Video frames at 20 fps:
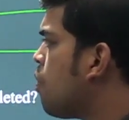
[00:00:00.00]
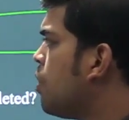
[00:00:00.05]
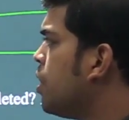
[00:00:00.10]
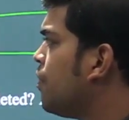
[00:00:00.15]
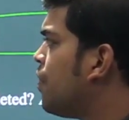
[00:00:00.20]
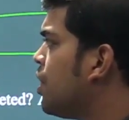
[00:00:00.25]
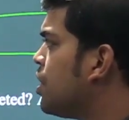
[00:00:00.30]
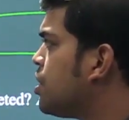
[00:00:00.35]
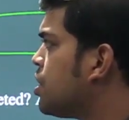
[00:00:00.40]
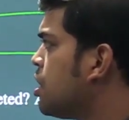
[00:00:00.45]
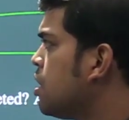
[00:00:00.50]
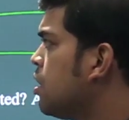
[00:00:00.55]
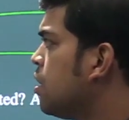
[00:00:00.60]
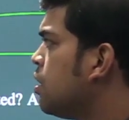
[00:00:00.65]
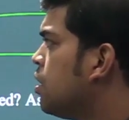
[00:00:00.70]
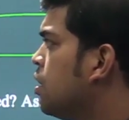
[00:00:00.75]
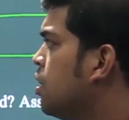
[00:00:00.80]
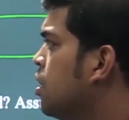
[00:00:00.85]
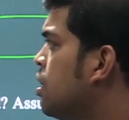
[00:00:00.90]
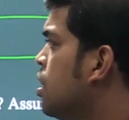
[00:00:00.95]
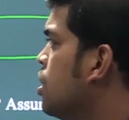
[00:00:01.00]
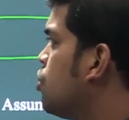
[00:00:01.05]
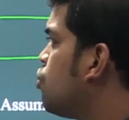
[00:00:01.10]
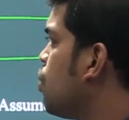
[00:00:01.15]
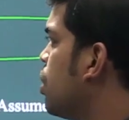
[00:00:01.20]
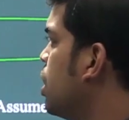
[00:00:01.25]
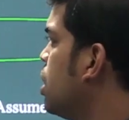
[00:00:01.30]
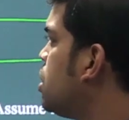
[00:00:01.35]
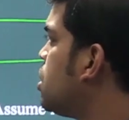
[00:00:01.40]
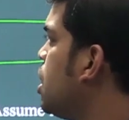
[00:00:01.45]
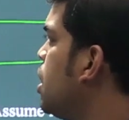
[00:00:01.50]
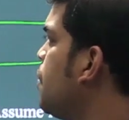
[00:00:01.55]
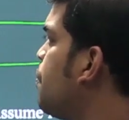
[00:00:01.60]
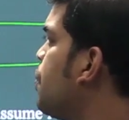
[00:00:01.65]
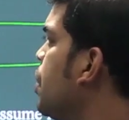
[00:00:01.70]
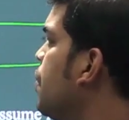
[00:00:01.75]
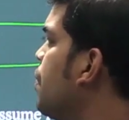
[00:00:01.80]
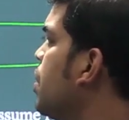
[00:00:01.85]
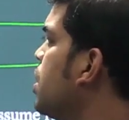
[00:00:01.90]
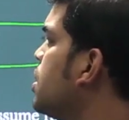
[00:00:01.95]
fashion. So initially
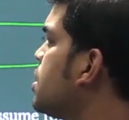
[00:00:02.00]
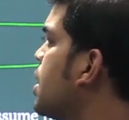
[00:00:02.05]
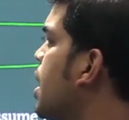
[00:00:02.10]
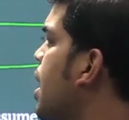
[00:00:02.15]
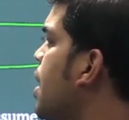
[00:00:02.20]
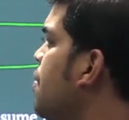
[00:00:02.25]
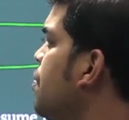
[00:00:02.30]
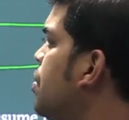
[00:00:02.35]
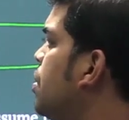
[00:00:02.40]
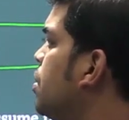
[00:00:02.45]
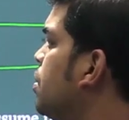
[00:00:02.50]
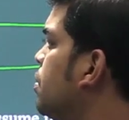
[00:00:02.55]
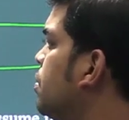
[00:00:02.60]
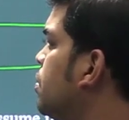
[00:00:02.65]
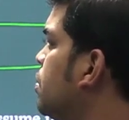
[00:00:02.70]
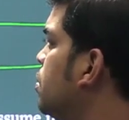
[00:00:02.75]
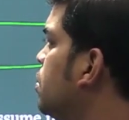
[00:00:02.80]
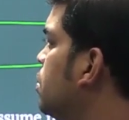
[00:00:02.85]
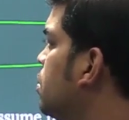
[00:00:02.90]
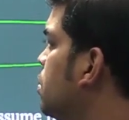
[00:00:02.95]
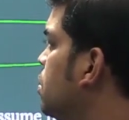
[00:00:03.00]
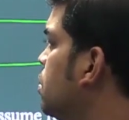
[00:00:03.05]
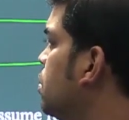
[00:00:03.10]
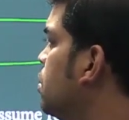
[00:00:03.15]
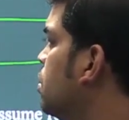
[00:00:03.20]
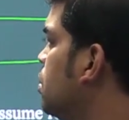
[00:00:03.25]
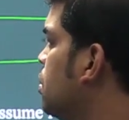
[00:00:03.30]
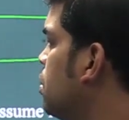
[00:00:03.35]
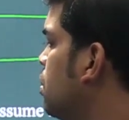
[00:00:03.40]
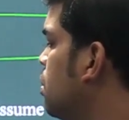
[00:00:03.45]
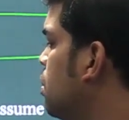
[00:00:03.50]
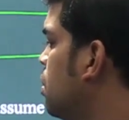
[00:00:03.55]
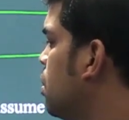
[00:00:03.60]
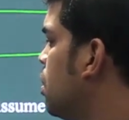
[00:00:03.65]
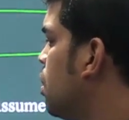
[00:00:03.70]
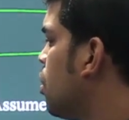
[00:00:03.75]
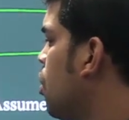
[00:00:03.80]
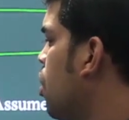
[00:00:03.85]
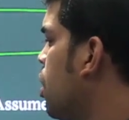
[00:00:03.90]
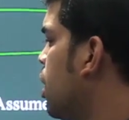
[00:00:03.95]
P1 is arrived.
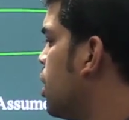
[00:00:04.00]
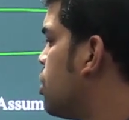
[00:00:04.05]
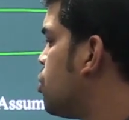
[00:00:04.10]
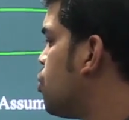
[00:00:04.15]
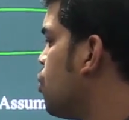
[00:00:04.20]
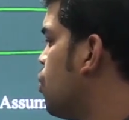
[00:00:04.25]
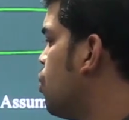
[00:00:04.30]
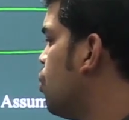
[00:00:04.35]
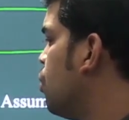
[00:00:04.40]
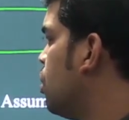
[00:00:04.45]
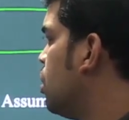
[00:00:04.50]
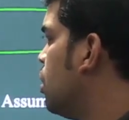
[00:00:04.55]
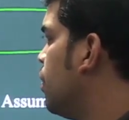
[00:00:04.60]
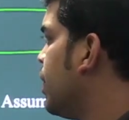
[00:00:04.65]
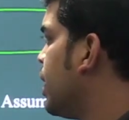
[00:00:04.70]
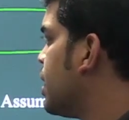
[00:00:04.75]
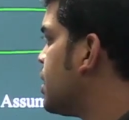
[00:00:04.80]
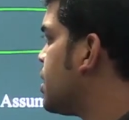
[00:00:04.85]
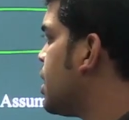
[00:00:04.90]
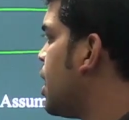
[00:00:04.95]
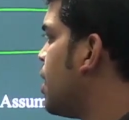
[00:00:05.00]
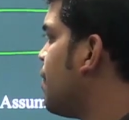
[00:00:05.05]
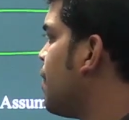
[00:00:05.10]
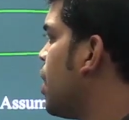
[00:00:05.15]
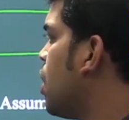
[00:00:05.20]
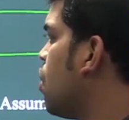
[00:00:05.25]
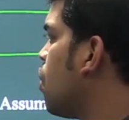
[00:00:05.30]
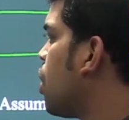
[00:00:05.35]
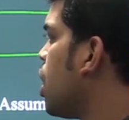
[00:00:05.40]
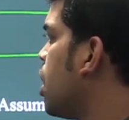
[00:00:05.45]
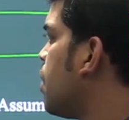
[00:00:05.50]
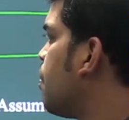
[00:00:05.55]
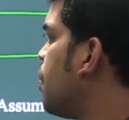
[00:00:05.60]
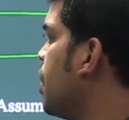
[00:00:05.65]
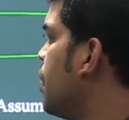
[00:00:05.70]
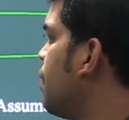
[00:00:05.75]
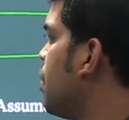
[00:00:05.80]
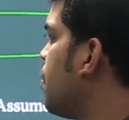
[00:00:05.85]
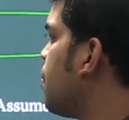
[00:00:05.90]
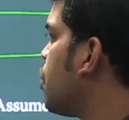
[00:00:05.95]
Got it? So we can say that we allocate
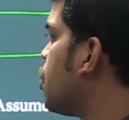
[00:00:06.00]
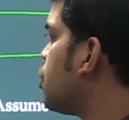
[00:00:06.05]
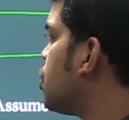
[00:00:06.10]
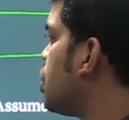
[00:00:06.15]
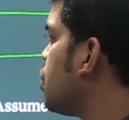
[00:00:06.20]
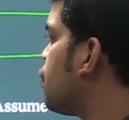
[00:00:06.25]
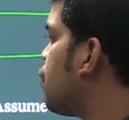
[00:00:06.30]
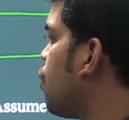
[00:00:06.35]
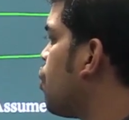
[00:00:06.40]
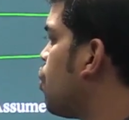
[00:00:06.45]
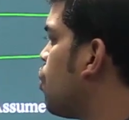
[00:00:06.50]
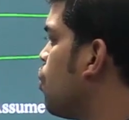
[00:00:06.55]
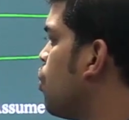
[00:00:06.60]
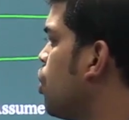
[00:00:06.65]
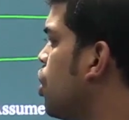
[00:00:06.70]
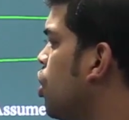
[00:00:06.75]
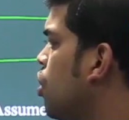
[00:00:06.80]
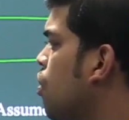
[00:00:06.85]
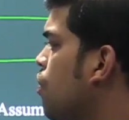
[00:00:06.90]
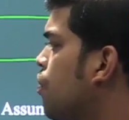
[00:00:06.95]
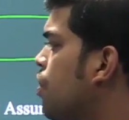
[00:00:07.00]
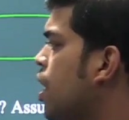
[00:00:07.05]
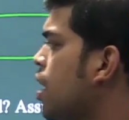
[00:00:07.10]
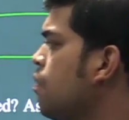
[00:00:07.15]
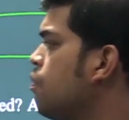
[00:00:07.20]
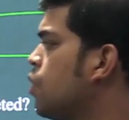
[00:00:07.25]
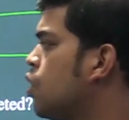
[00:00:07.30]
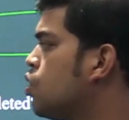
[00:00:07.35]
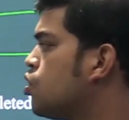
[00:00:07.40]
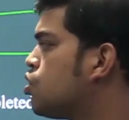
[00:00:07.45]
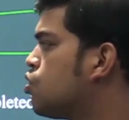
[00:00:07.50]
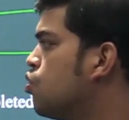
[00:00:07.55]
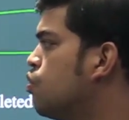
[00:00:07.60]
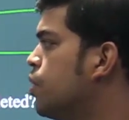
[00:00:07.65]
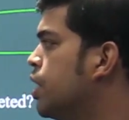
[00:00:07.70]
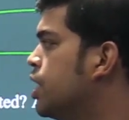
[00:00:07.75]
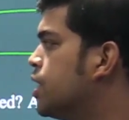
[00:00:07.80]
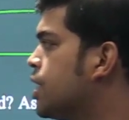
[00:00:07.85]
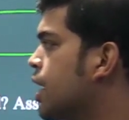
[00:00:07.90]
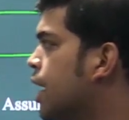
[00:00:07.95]
P1 process for 2 unit of time because 2
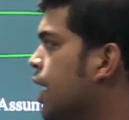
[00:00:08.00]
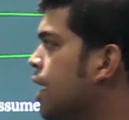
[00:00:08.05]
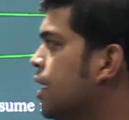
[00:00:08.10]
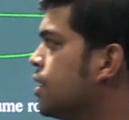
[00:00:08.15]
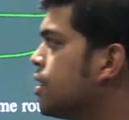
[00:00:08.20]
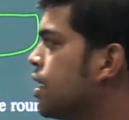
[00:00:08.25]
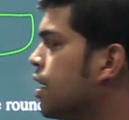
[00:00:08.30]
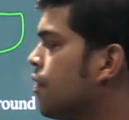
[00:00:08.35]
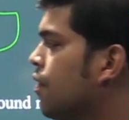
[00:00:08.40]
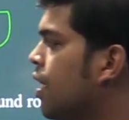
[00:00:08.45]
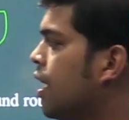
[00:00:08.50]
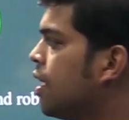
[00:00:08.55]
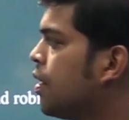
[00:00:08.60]
millisecond is required.